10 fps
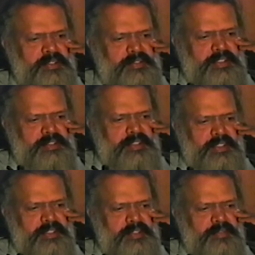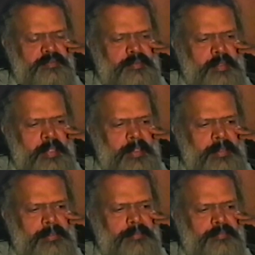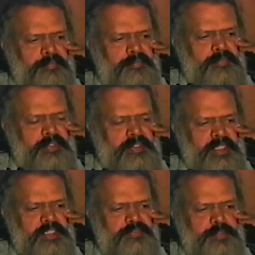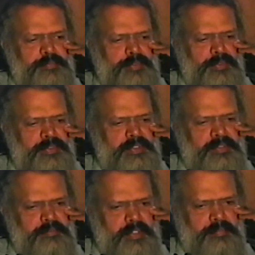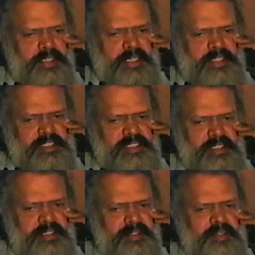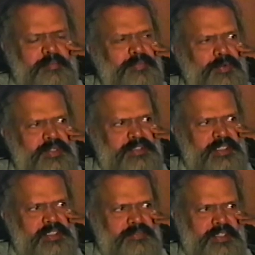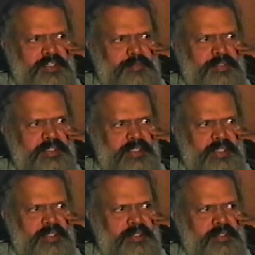since that the things we pose may be against the policies the government take.